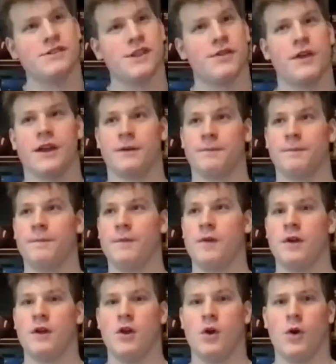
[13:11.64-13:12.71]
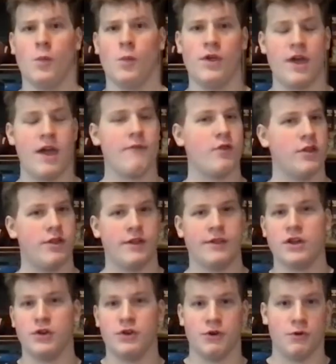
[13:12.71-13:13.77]
the thing. With everything that
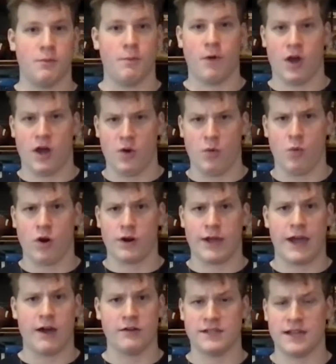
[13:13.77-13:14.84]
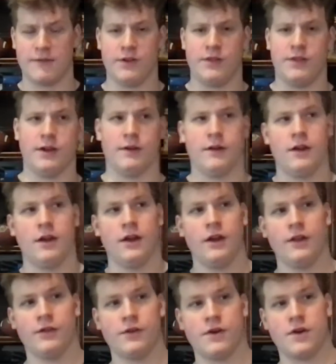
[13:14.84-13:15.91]
you do, workouts, everything,
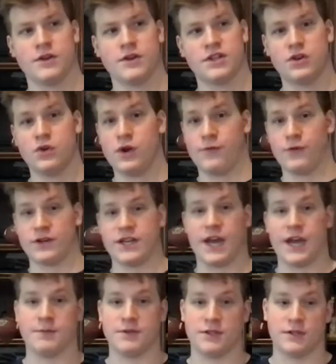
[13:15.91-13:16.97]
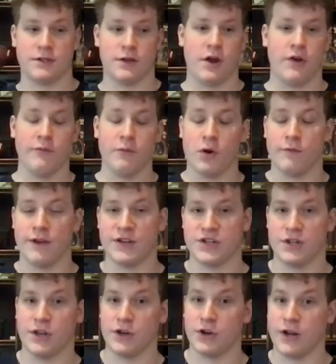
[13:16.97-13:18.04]
there's 2 different types of motivation
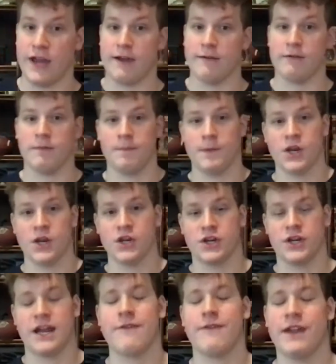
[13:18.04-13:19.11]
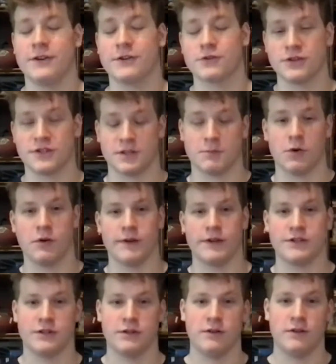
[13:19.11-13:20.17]
that you're gonna have. You're gonna have intrinsic
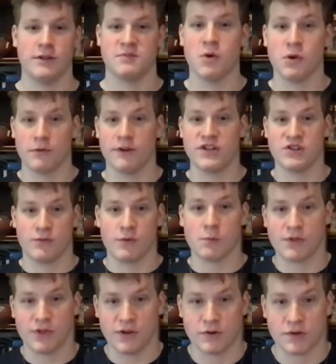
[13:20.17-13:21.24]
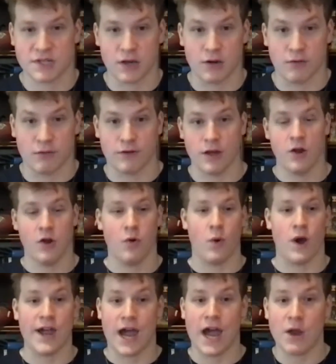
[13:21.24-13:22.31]
motivation. It's motivation from within yourself.
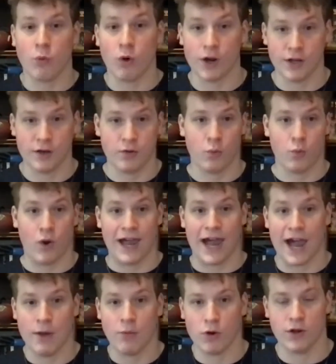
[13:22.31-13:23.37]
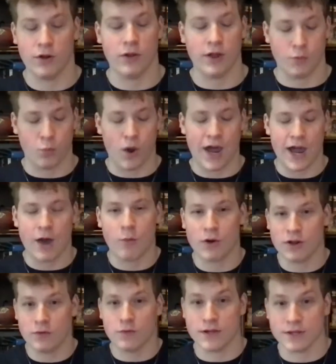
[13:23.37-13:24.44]
Why I want it, like why I want
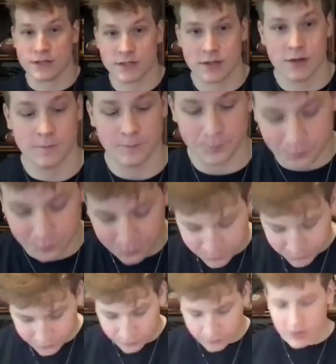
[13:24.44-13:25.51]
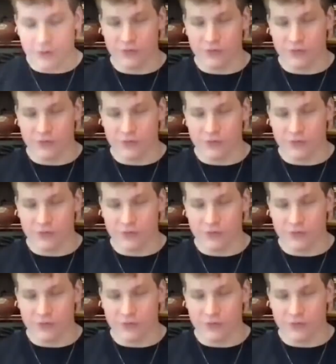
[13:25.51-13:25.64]
to do this. Mm-hmm. And